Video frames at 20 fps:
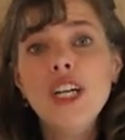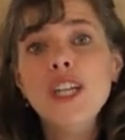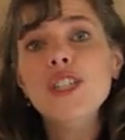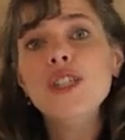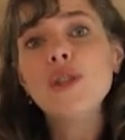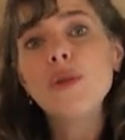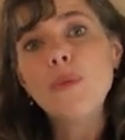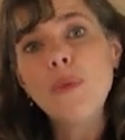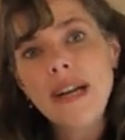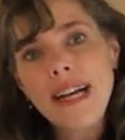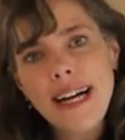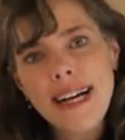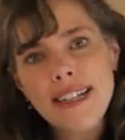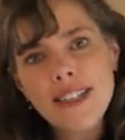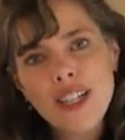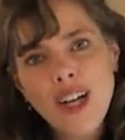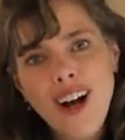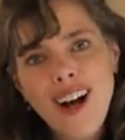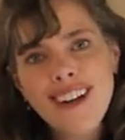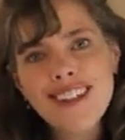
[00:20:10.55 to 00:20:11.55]
So when I
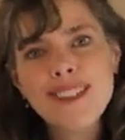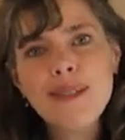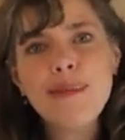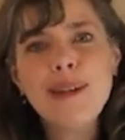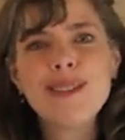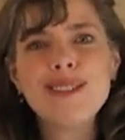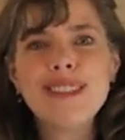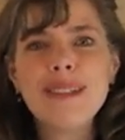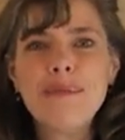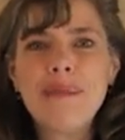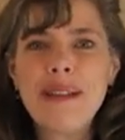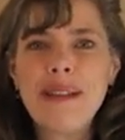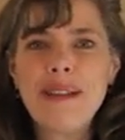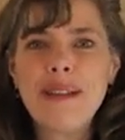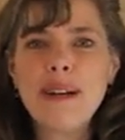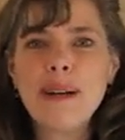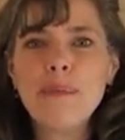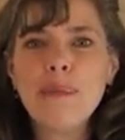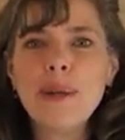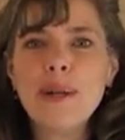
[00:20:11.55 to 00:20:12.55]
talked about some of the
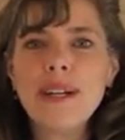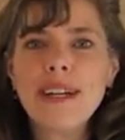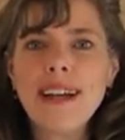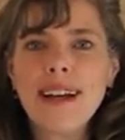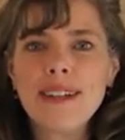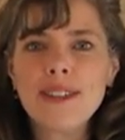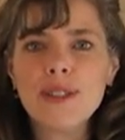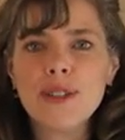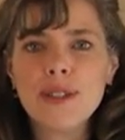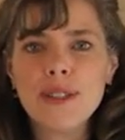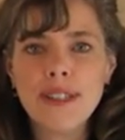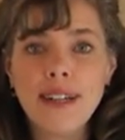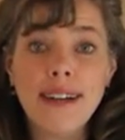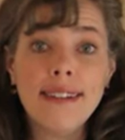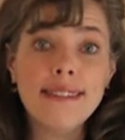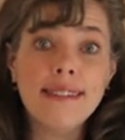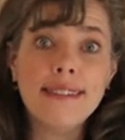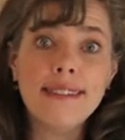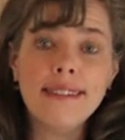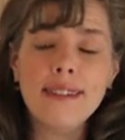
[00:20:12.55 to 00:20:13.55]
therapeutic
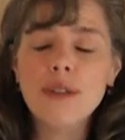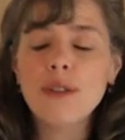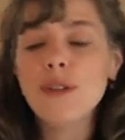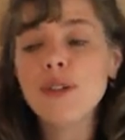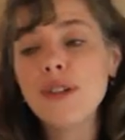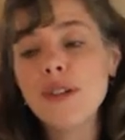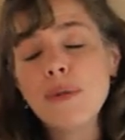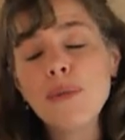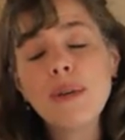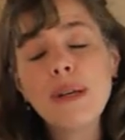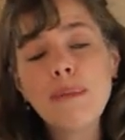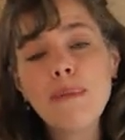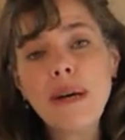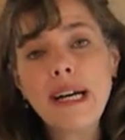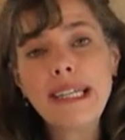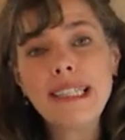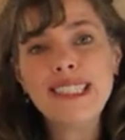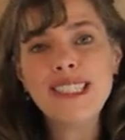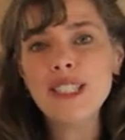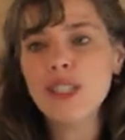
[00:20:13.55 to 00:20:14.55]
exercises that we
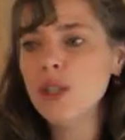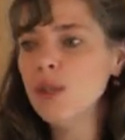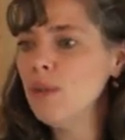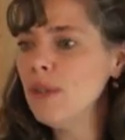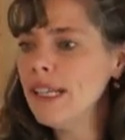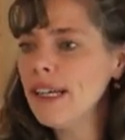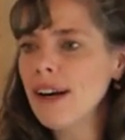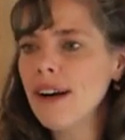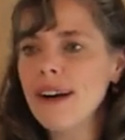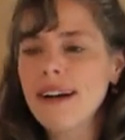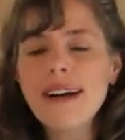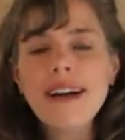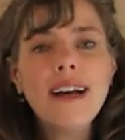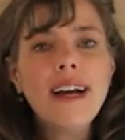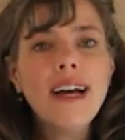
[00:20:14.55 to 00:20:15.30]
might do in our